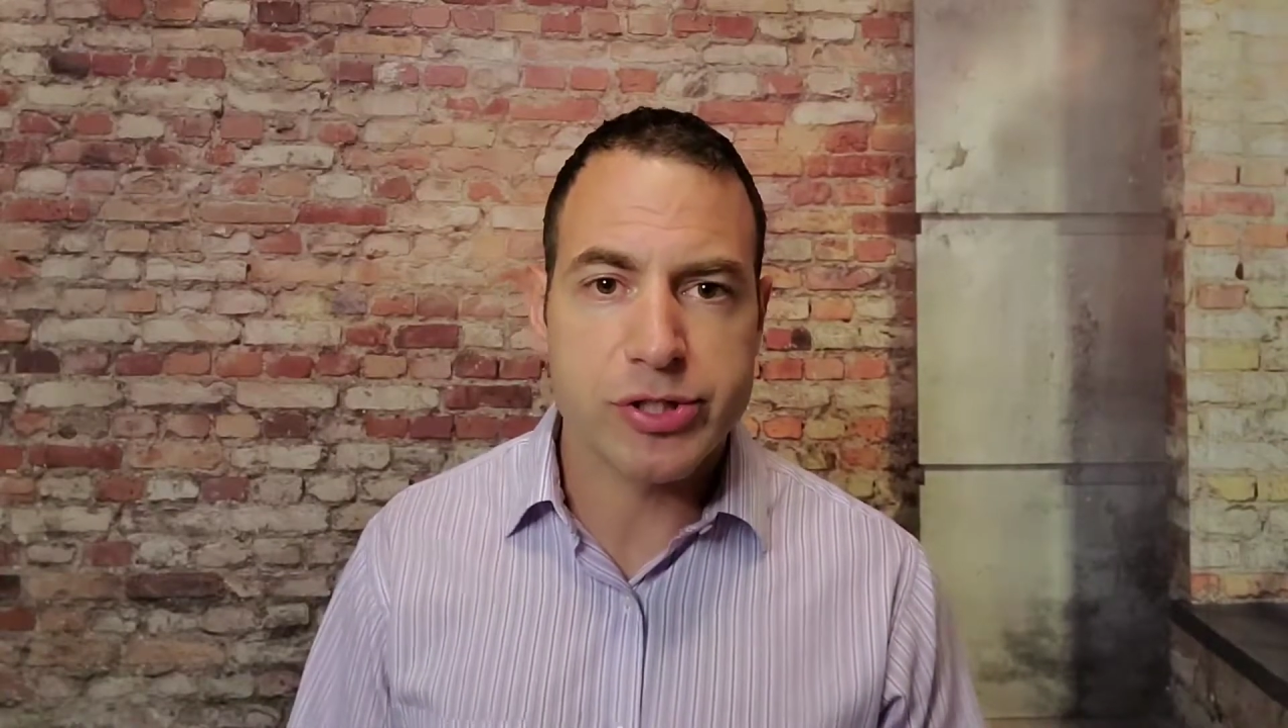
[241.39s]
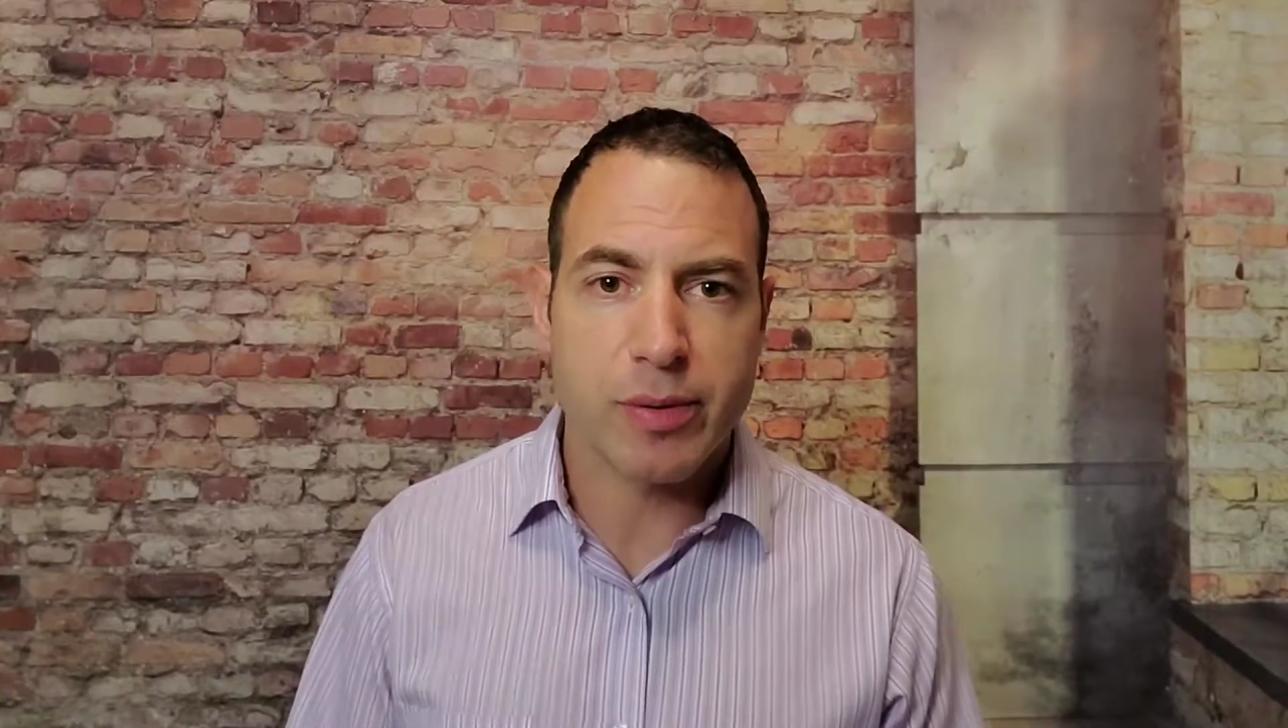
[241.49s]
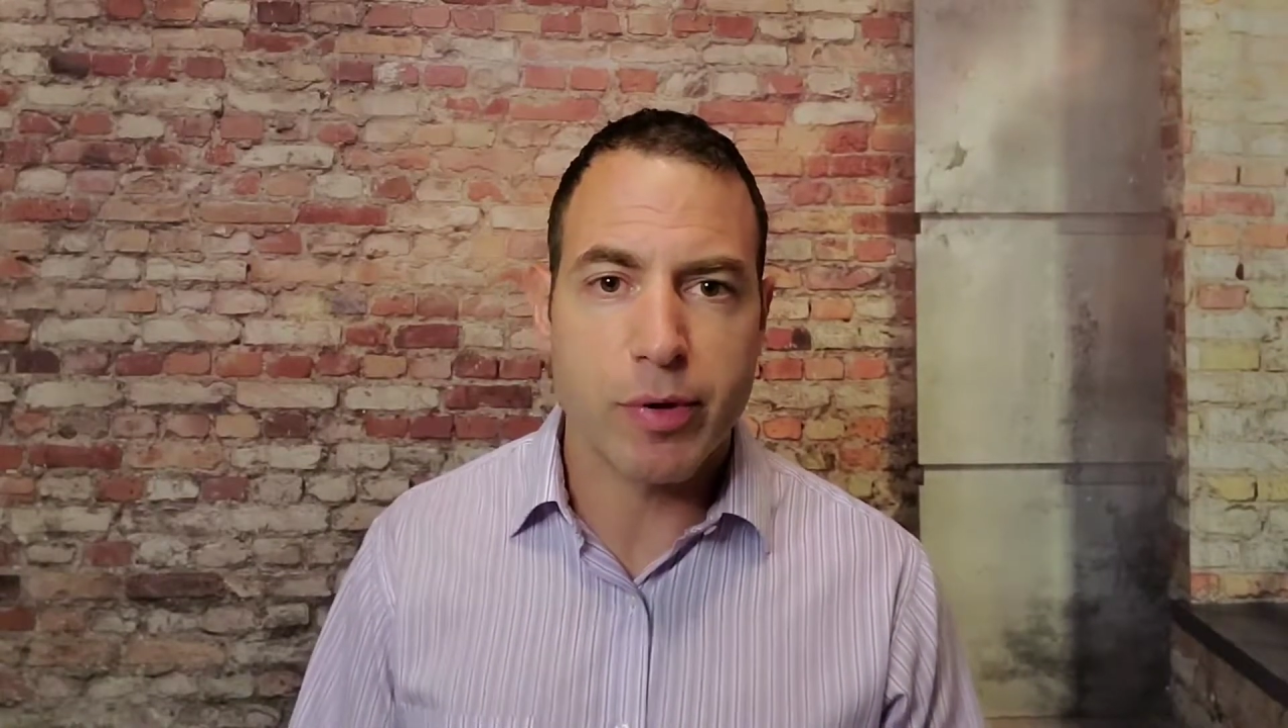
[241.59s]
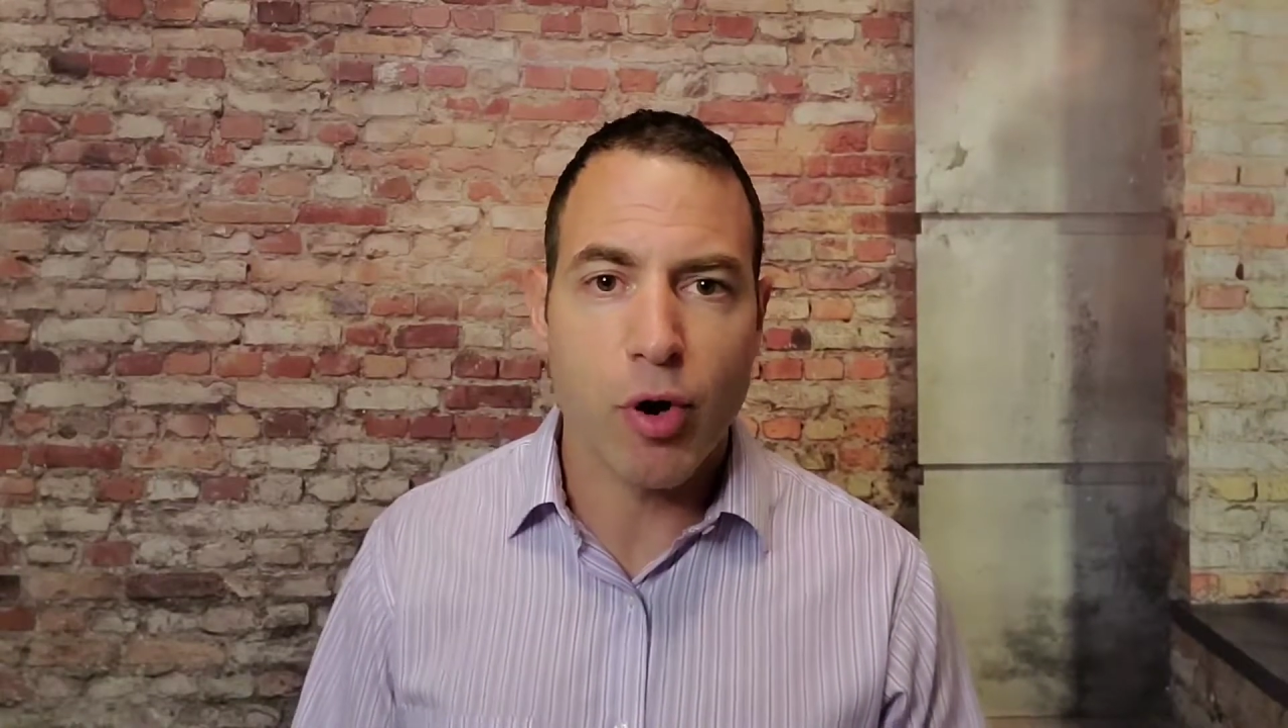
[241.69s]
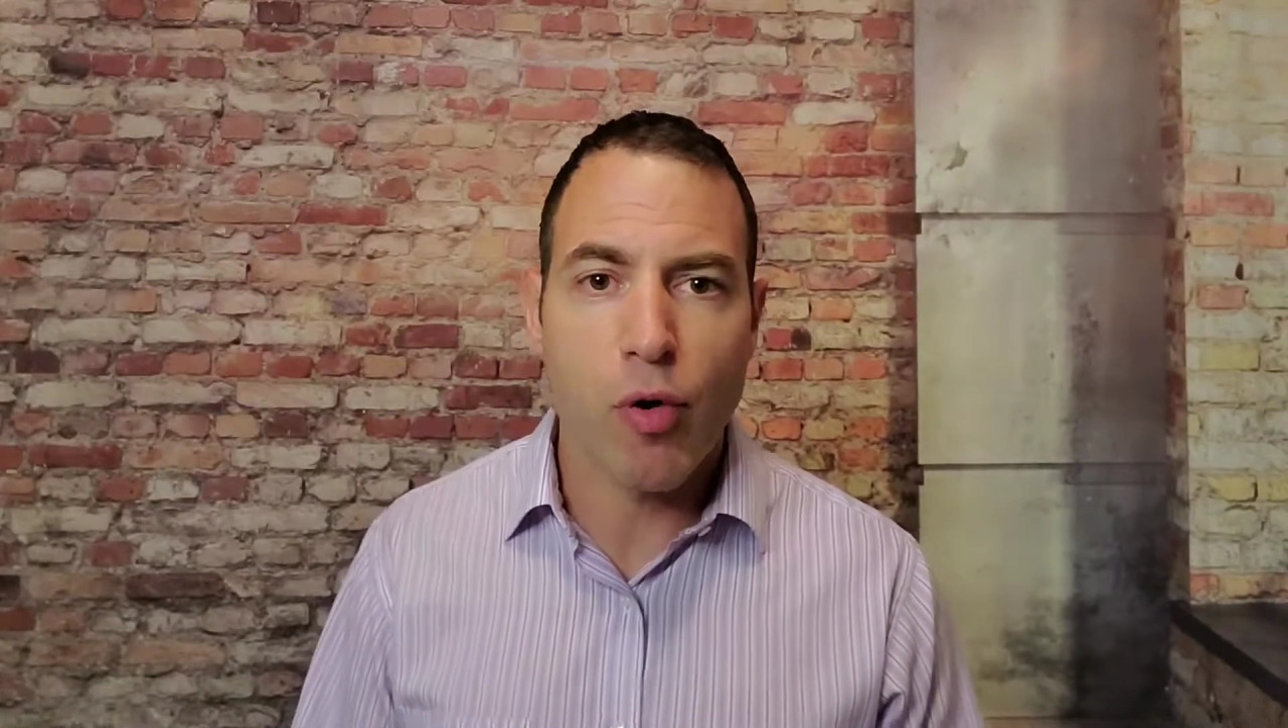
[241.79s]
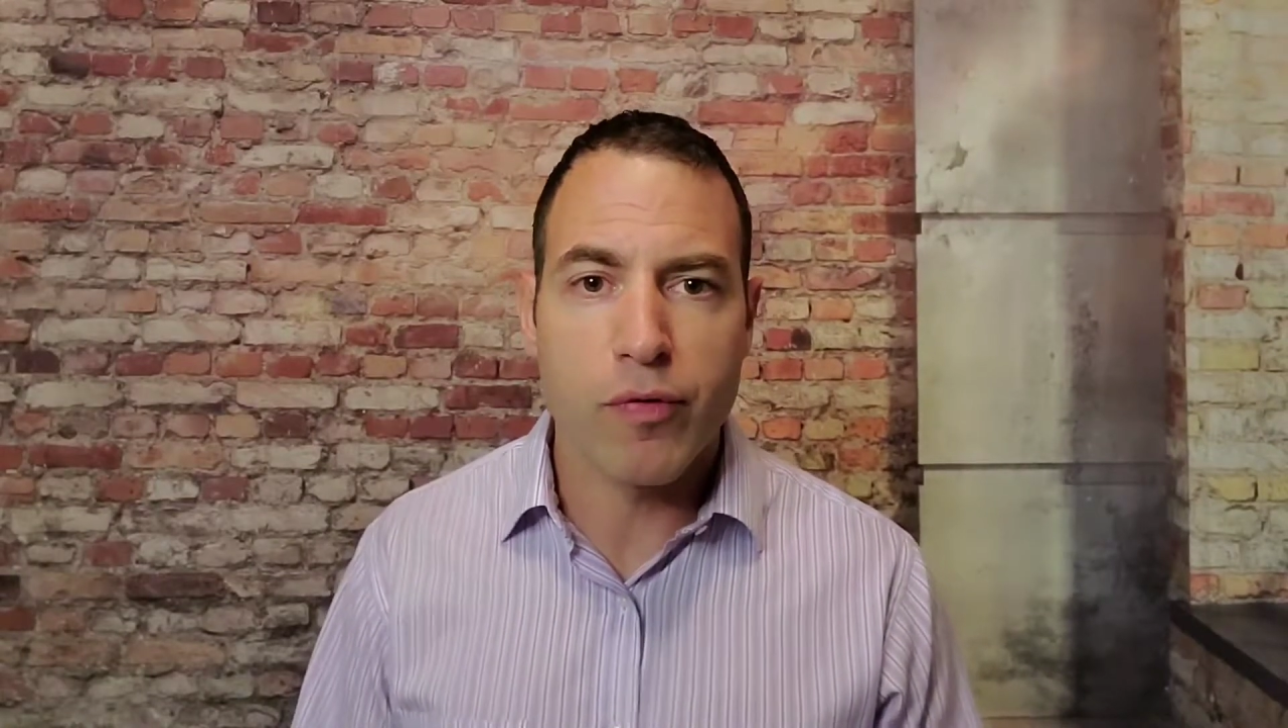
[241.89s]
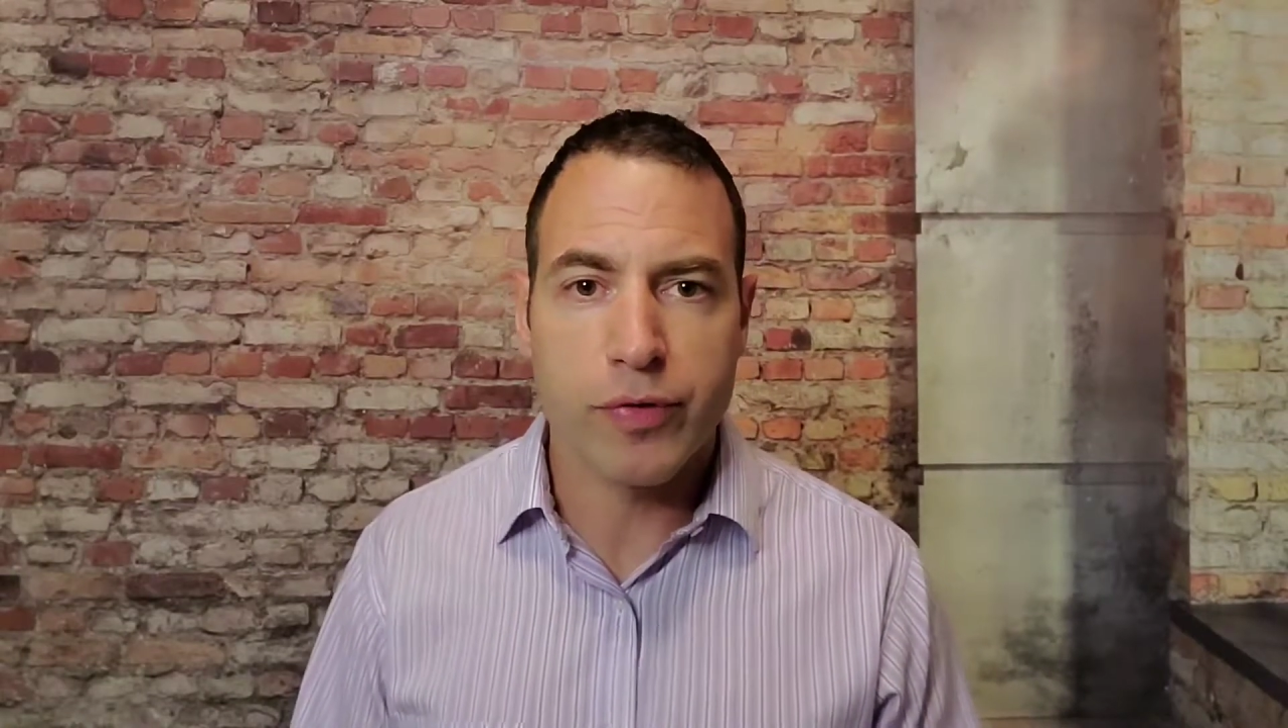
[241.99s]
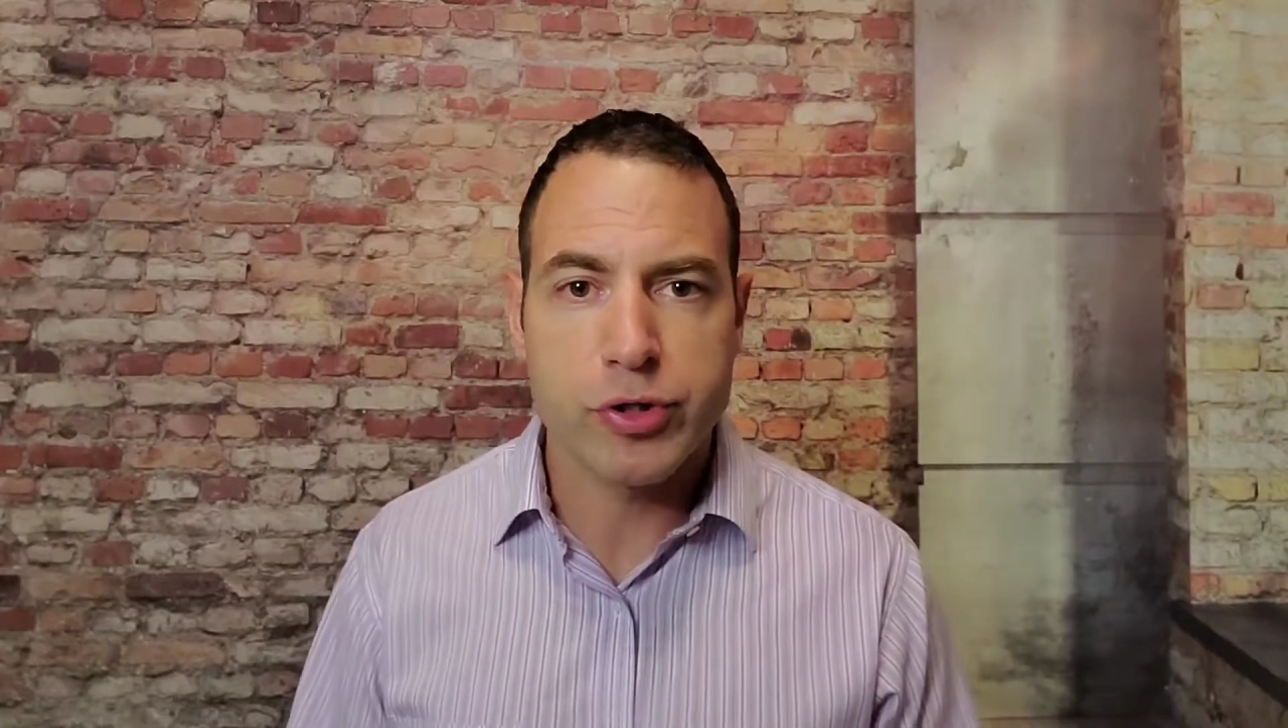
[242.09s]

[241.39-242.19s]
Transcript: somewhere over